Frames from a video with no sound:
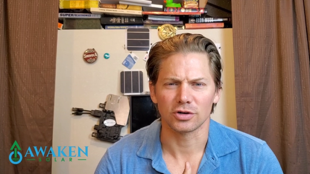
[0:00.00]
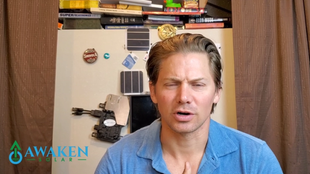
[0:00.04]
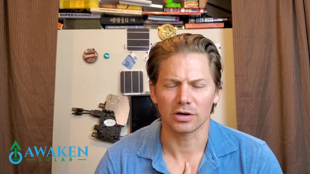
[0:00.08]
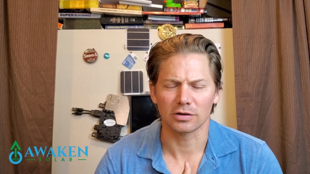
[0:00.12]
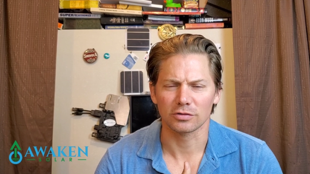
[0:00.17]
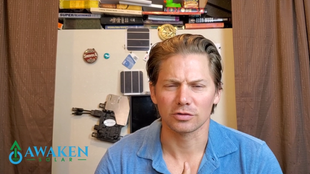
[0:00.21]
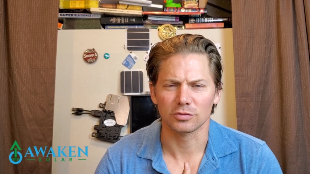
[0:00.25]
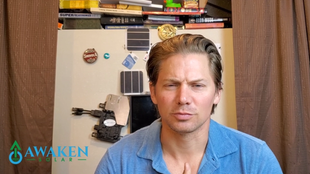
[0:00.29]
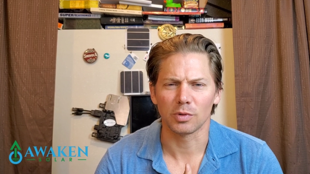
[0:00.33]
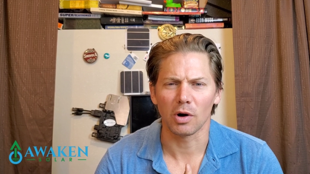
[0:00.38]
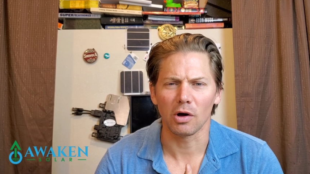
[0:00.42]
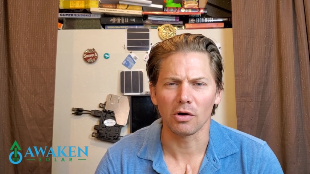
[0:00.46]
Truck
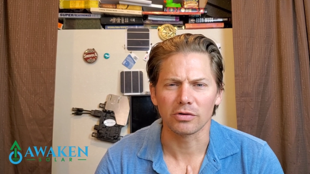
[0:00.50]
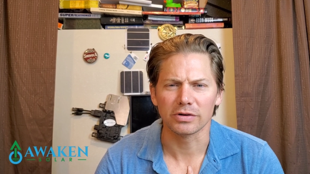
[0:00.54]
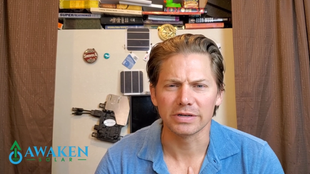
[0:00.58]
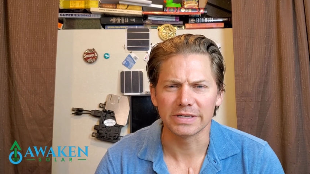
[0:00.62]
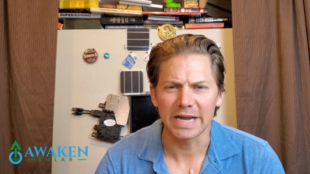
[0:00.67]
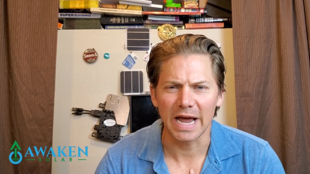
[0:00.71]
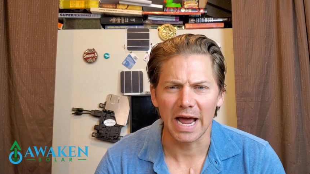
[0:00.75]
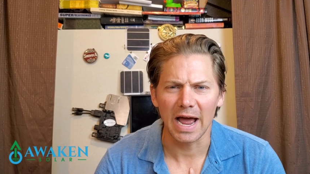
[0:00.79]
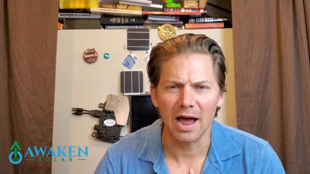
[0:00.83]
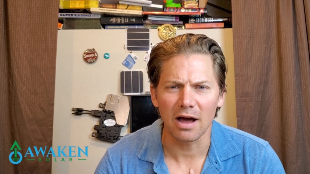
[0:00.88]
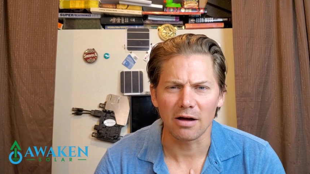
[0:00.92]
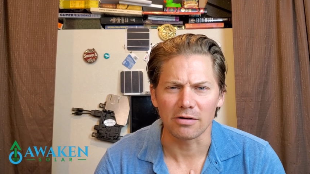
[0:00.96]
was broken
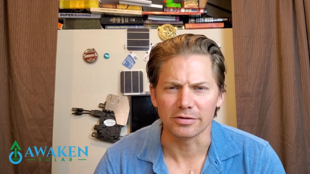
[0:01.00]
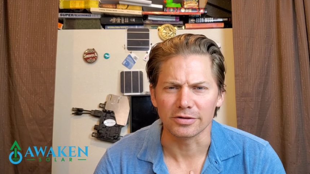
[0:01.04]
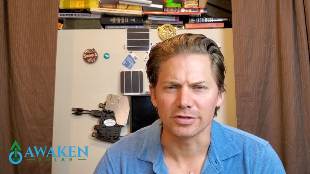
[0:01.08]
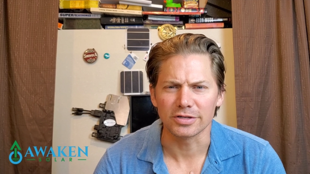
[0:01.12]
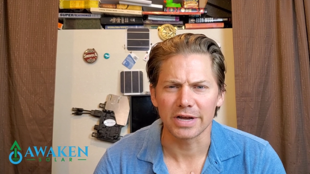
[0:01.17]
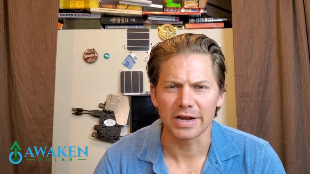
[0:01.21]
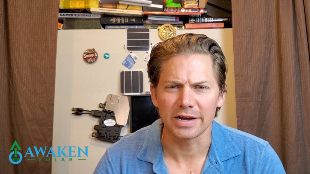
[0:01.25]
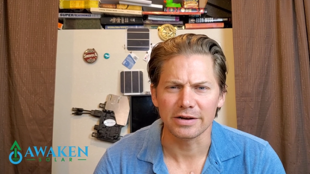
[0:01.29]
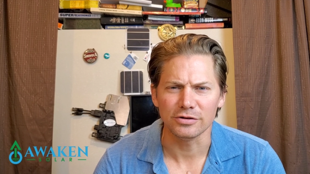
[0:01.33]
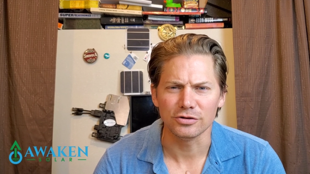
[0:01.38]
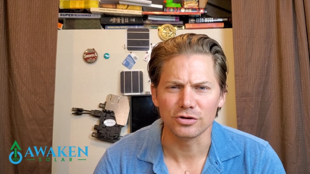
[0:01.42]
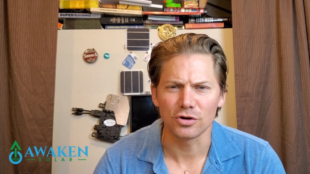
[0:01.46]
down in
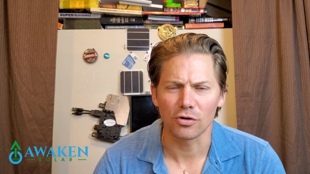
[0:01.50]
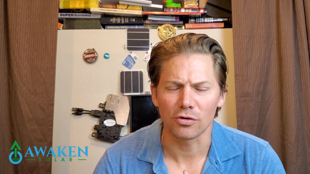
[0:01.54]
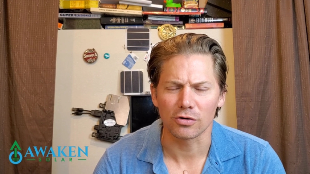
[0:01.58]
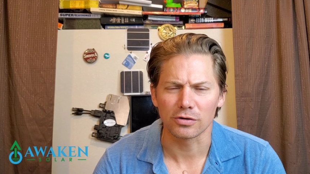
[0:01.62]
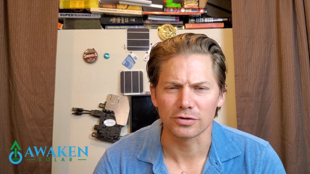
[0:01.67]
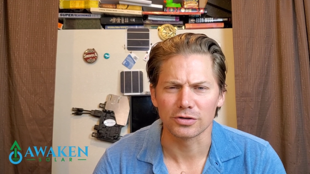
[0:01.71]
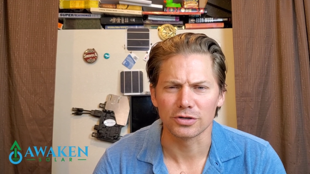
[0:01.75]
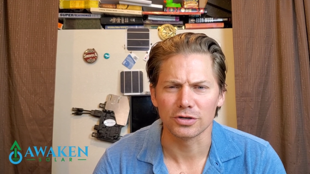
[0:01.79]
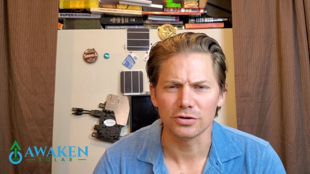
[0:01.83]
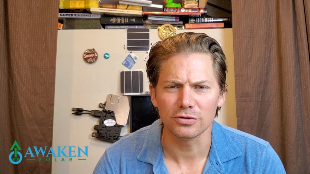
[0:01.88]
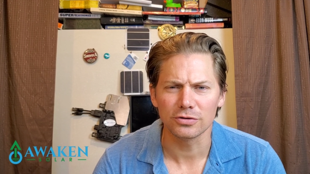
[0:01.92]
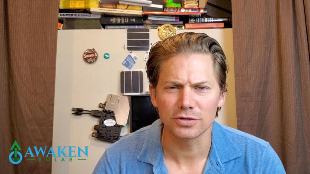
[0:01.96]
St.
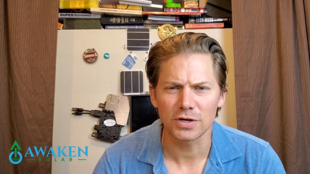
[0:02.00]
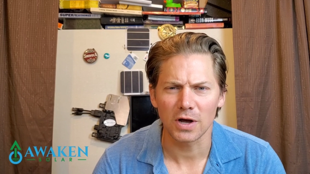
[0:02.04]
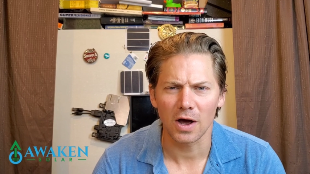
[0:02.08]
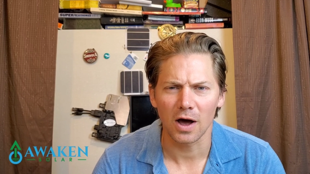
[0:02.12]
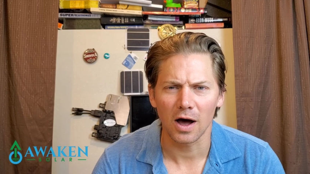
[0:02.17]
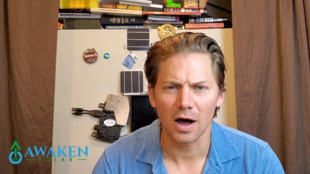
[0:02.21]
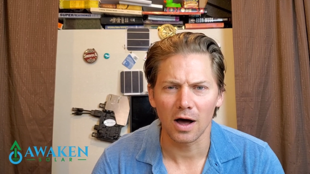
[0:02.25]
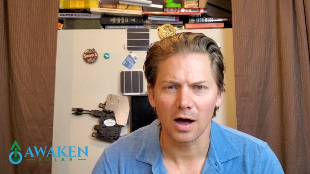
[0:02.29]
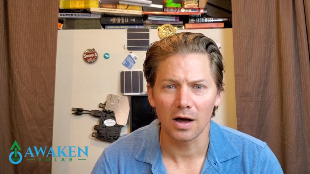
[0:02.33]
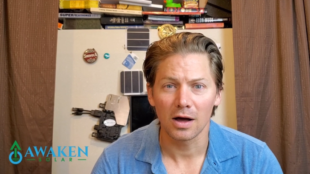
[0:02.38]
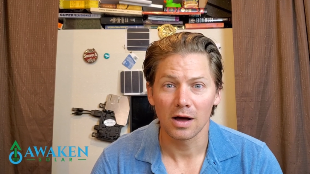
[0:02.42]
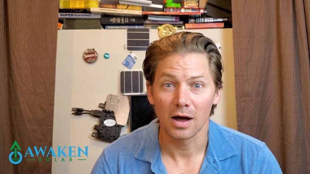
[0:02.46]
George,
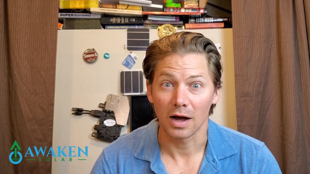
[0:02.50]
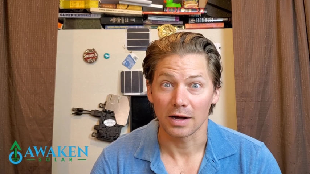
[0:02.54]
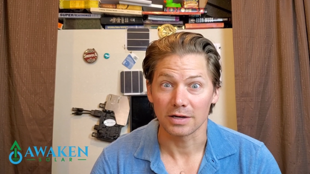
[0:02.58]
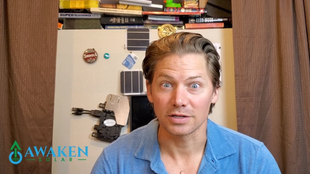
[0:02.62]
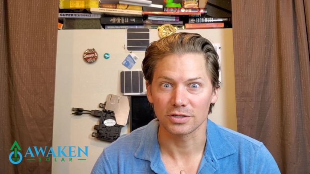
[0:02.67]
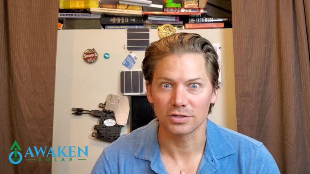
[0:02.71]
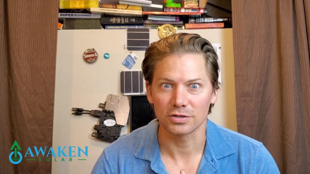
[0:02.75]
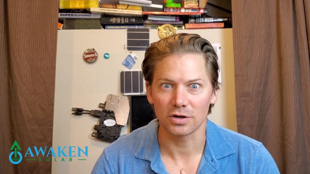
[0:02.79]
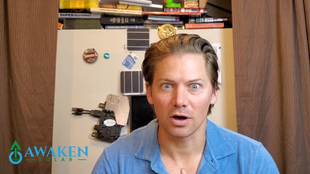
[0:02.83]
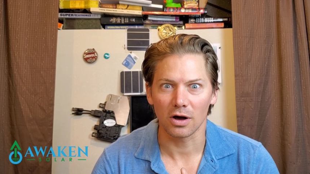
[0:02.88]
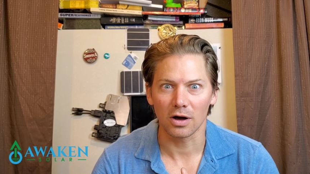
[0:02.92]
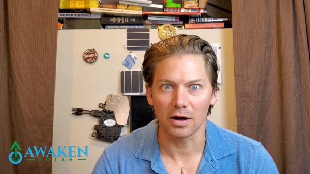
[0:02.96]
Utah. I
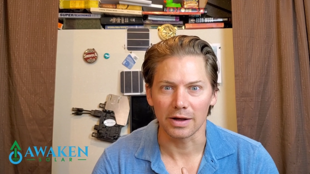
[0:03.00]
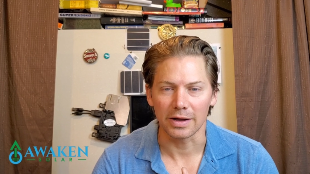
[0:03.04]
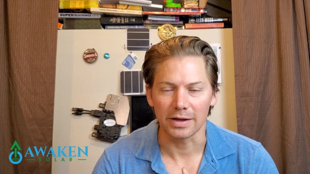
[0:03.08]
saw